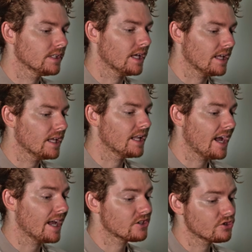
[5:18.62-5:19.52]
And
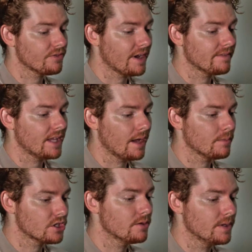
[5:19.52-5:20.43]
that extra 5
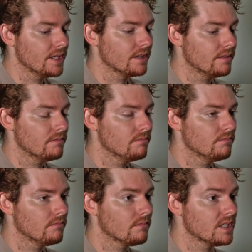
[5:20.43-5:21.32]
damage could be,
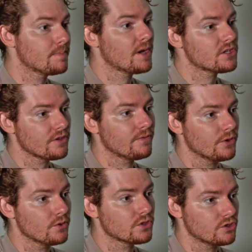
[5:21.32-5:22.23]
especially for
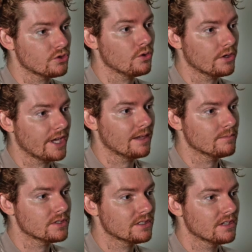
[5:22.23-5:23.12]
those control
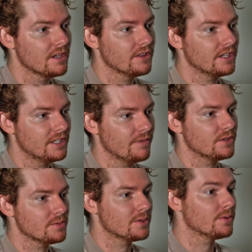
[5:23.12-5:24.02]
games, the
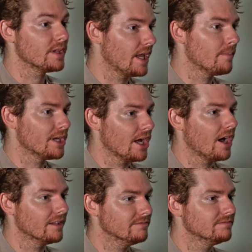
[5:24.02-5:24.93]
difference between game and non.